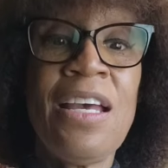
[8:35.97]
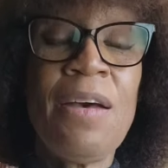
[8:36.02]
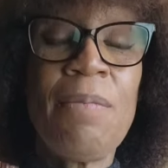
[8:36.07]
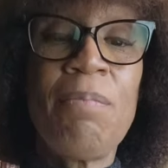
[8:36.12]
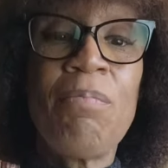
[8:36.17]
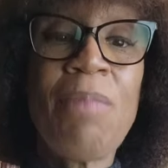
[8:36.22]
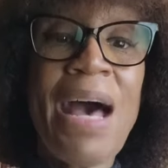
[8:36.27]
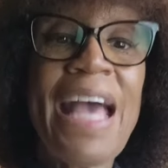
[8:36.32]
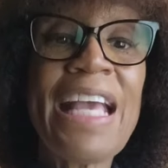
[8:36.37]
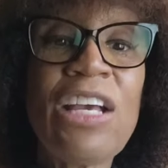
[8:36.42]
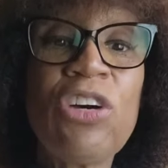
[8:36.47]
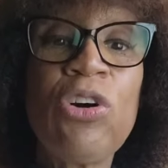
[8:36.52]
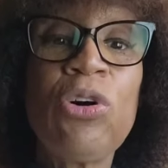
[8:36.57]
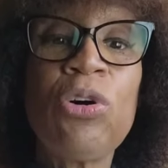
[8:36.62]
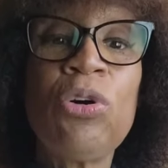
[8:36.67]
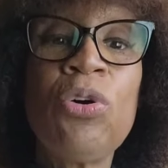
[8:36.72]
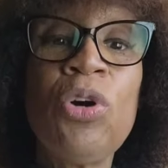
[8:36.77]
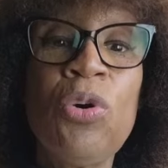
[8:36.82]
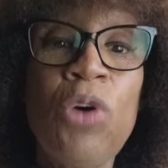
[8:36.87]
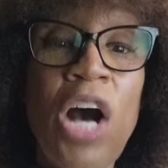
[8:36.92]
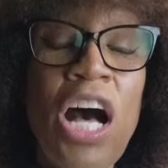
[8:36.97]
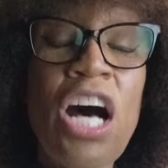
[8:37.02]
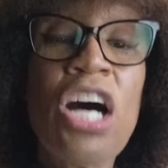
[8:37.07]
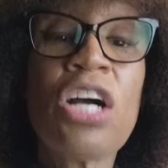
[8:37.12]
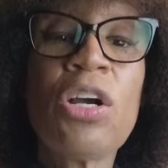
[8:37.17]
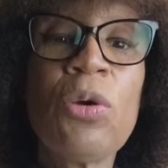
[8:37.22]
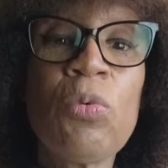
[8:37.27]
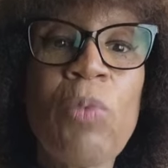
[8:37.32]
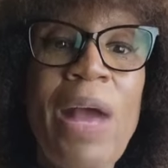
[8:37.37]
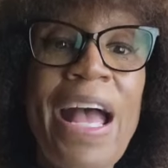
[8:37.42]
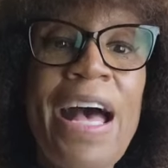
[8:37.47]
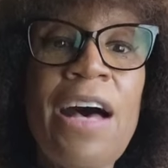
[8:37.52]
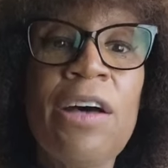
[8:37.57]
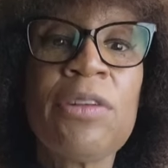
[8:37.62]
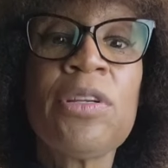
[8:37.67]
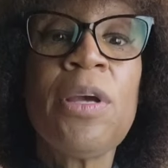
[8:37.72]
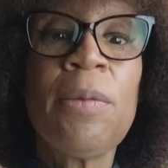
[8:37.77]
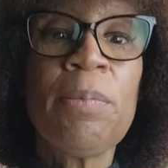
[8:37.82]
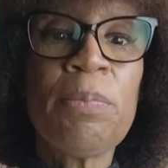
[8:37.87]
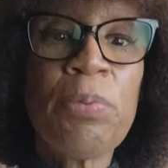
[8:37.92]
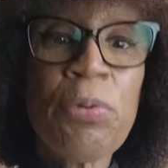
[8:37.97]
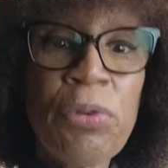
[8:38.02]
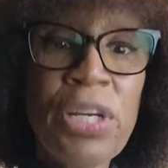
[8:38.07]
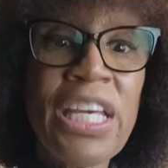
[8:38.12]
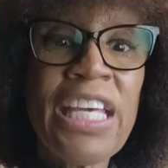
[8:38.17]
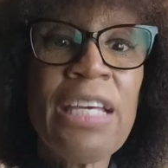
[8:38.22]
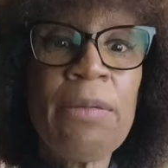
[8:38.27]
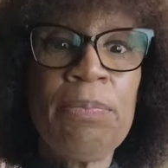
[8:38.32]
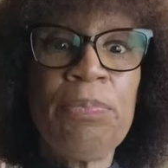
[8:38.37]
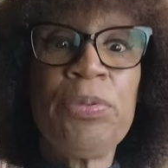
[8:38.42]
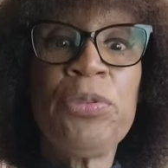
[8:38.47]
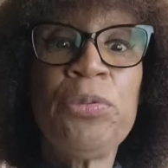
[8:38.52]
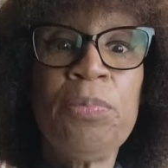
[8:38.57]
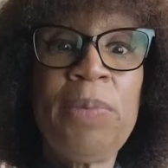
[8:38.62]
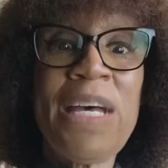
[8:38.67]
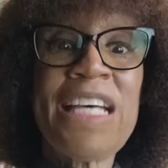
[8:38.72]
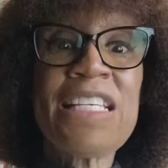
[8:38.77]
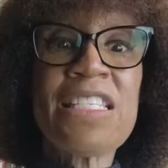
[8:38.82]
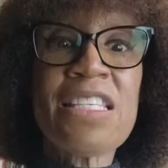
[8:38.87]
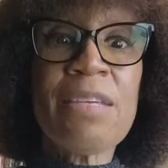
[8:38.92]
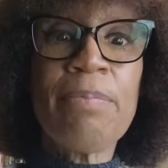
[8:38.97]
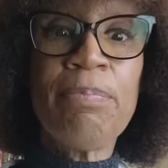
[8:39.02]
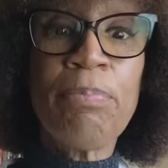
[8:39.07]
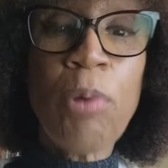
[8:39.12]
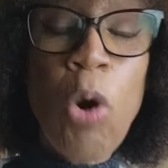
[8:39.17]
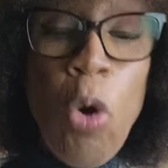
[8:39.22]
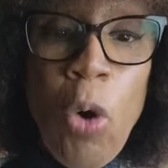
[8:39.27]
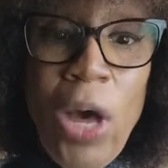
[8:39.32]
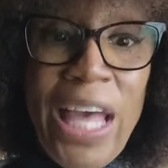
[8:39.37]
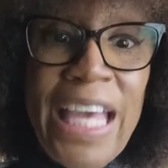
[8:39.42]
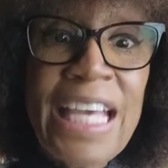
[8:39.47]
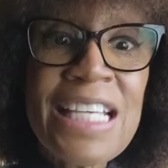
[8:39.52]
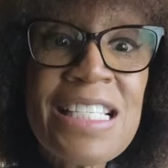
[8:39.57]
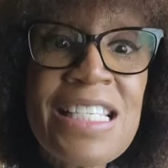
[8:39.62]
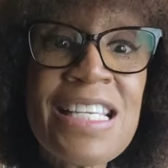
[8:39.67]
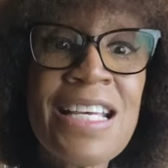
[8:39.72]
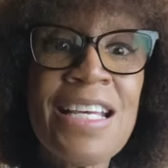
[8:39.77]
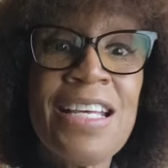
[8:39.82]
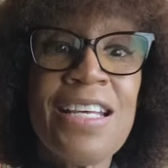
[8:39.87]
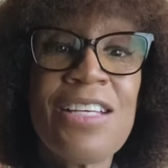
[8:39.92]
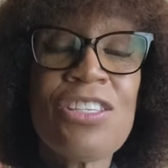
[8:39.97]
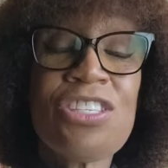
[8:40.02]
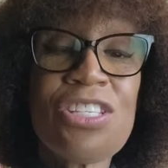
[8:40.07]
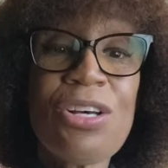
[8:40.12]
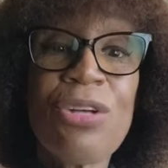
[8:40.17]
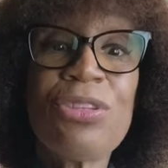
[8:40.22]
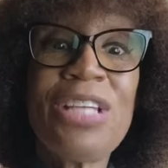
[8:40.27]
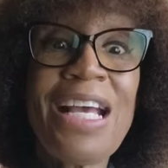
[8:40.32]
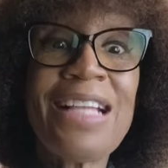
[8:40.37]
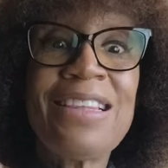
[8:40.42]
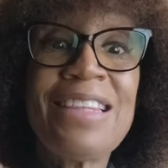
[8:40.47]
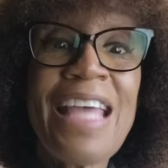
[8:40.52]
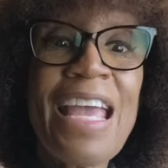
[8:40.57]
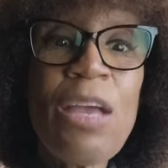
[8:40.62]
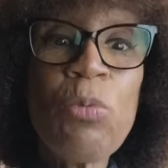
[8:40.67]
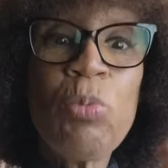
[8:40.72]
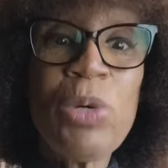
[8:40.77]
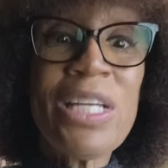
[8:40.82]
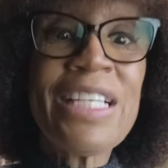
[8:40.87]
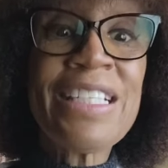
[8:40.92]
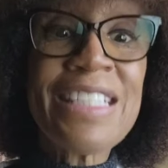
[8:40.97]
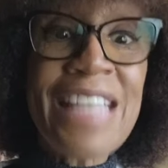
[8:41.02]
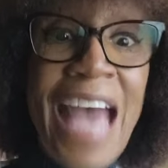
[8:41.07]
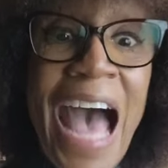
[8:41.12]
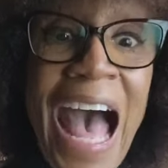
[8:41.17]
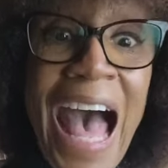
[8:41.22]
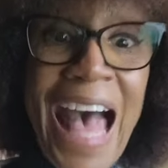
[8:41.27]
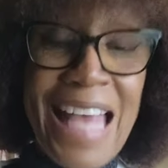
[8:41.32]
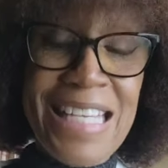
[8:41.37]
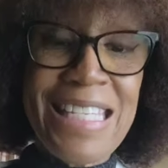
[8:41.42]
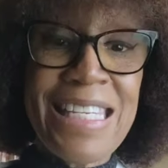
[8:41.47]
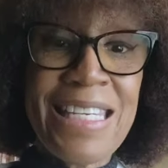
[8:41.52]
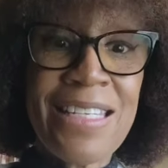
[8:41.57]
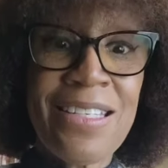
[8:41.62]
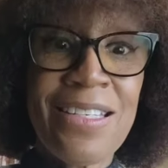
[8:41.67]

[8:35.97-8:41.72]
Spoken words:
Michael hung around prepubescent boys so that they would not